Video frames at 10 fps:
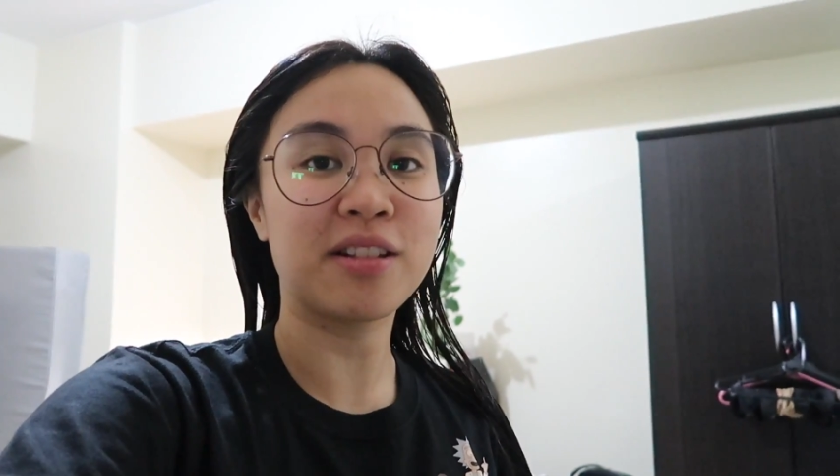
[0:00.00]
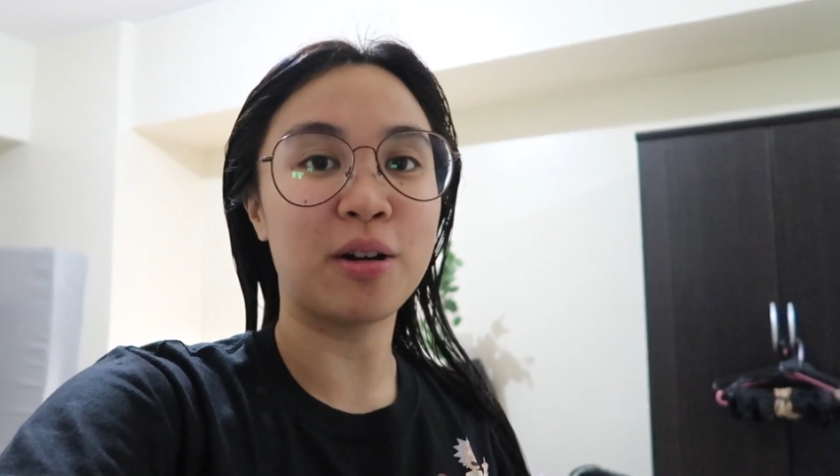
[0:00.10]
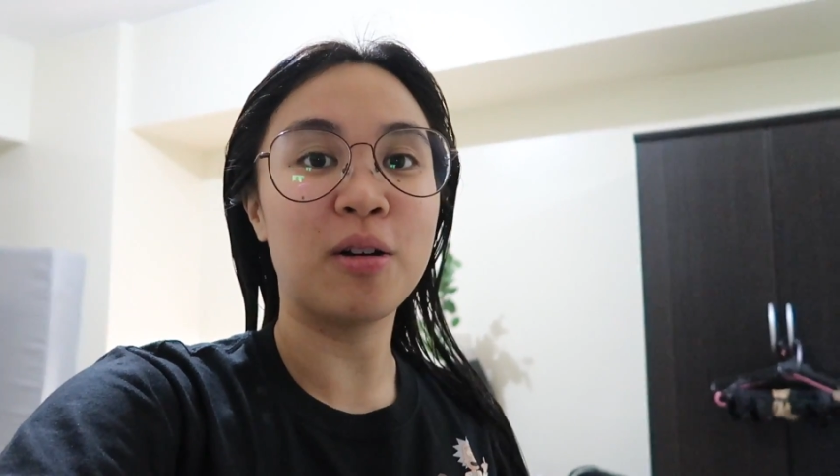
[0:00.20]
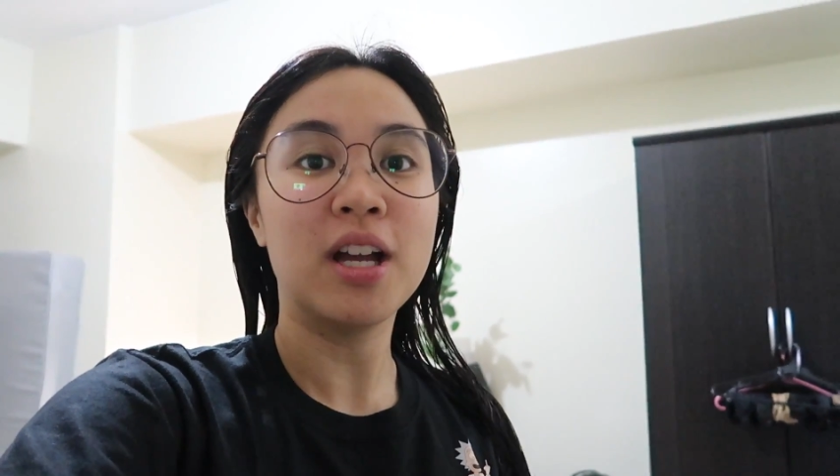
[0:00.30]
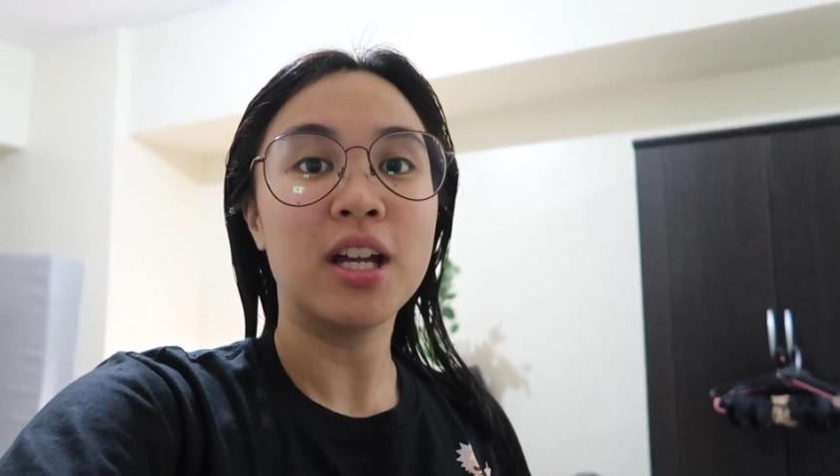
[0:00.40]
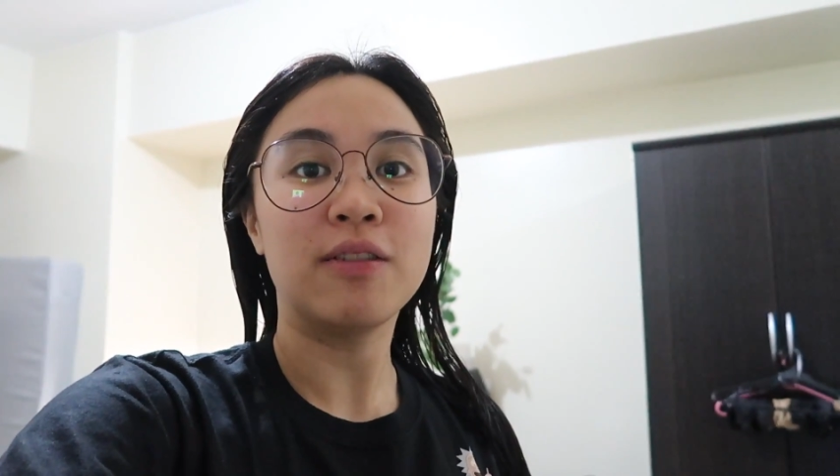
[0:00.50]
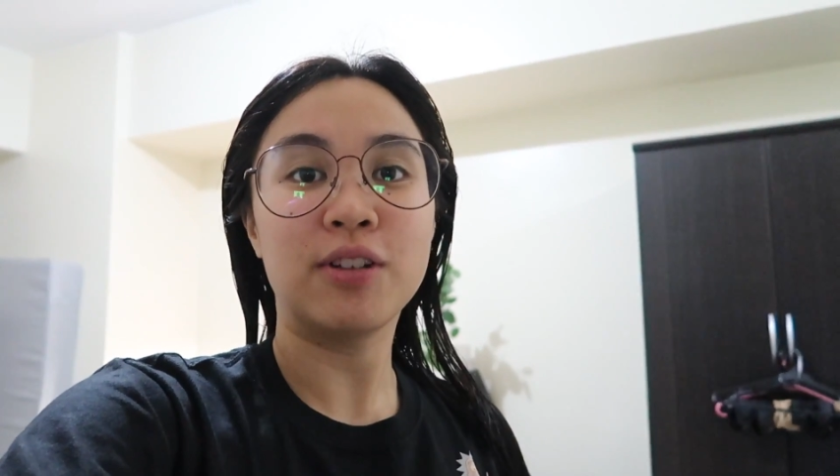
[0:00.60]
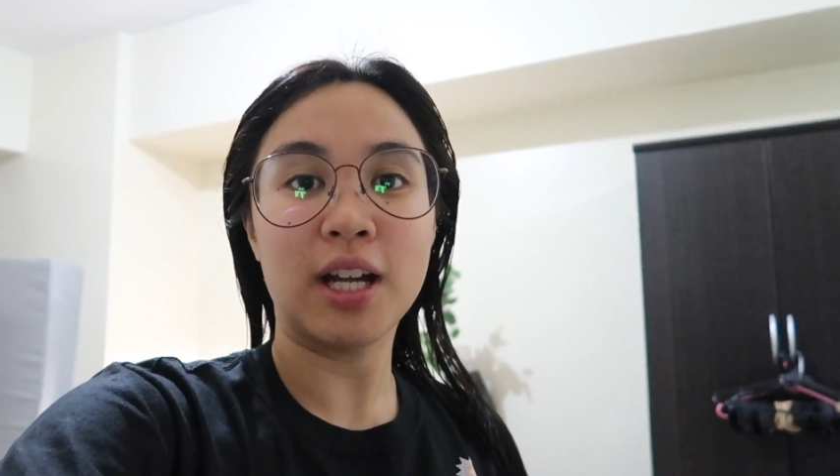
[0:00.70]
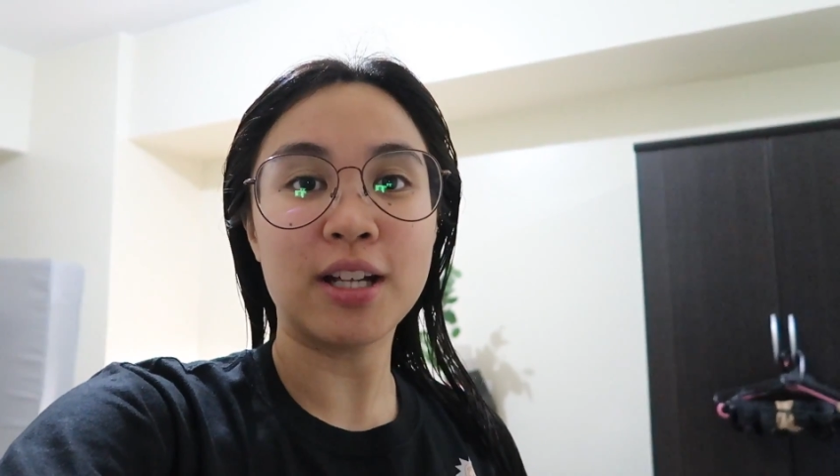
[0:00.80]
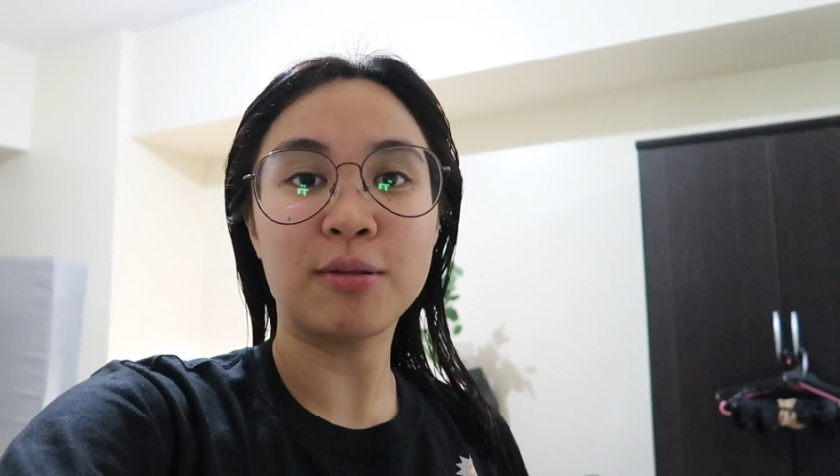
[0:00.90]
So if
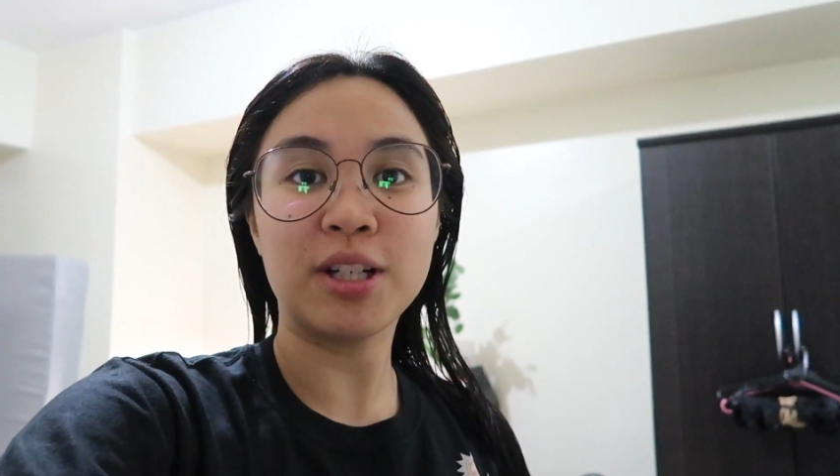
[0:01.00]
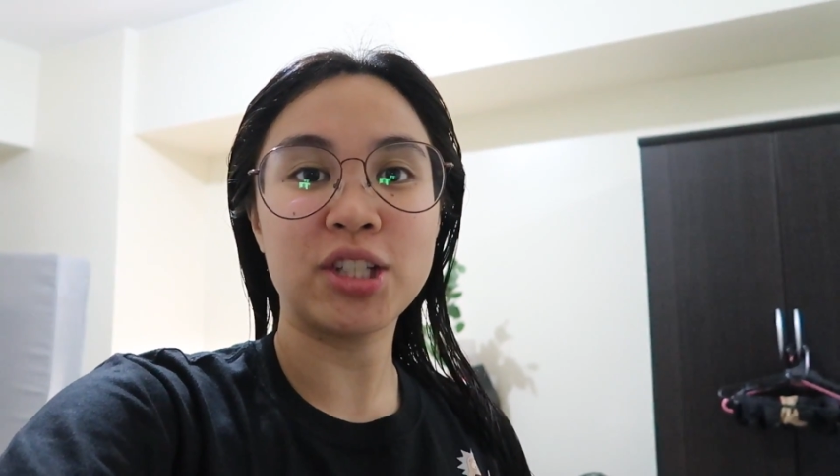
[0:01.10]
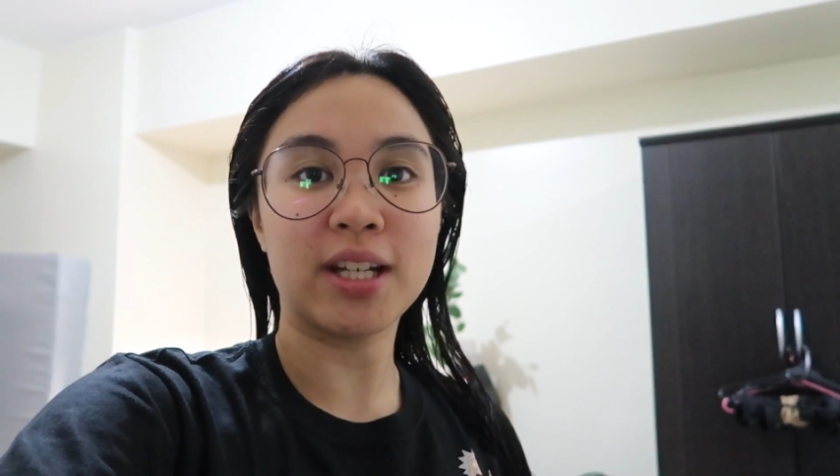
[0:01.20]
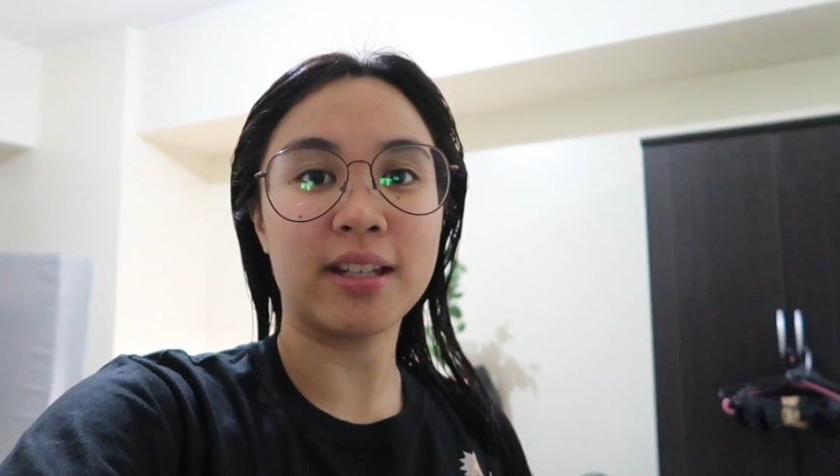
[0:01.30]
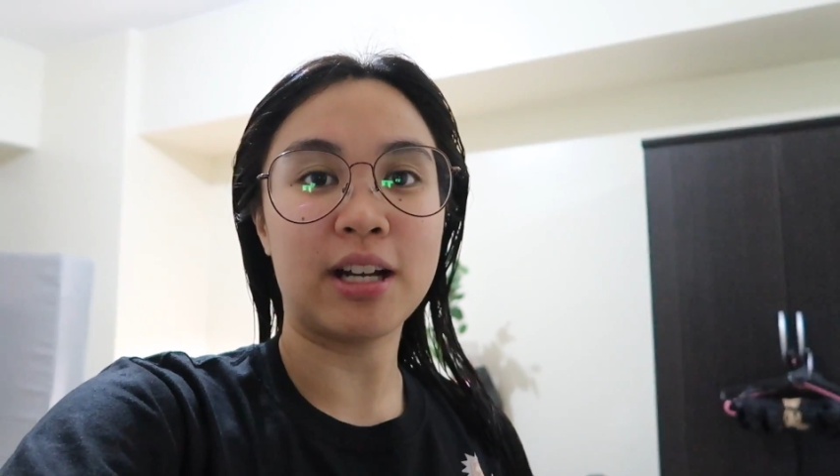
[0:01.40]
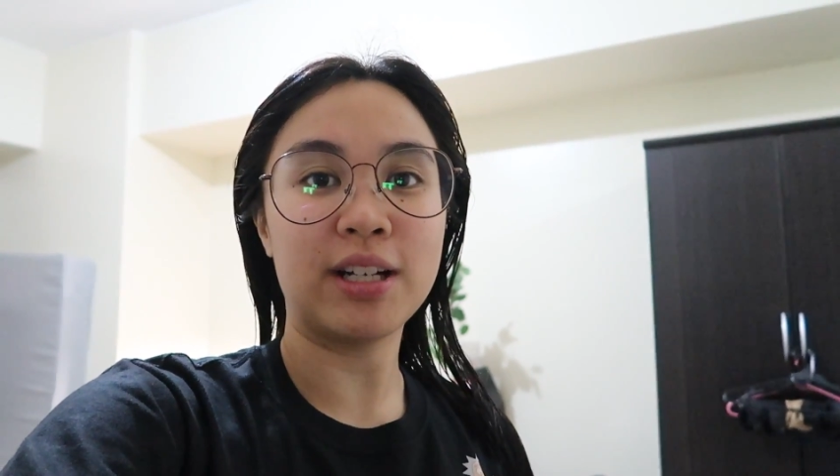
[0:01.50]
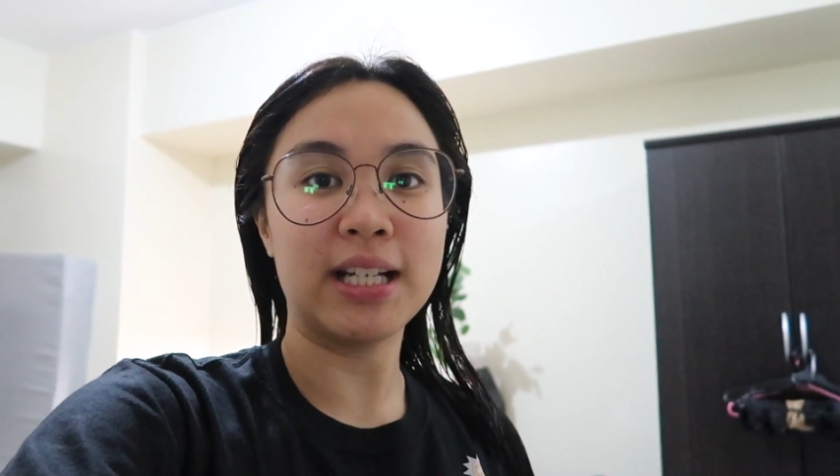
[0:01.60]
you guys want to check that out,